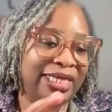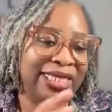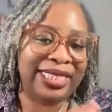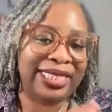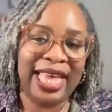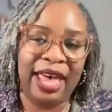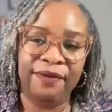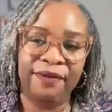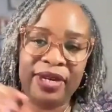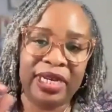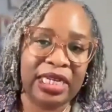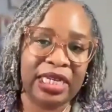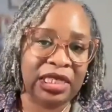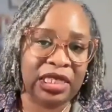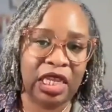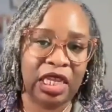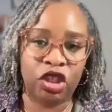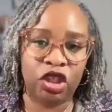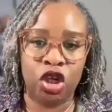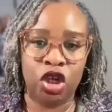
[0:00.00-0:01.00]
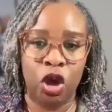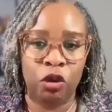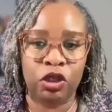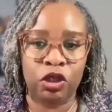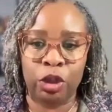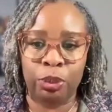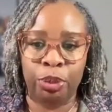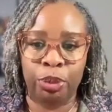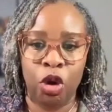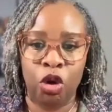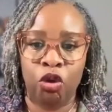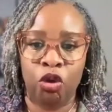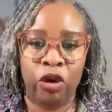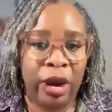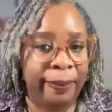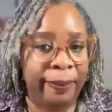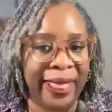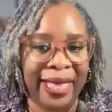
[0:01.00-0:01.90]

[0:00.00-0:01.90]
70 cents goes to program.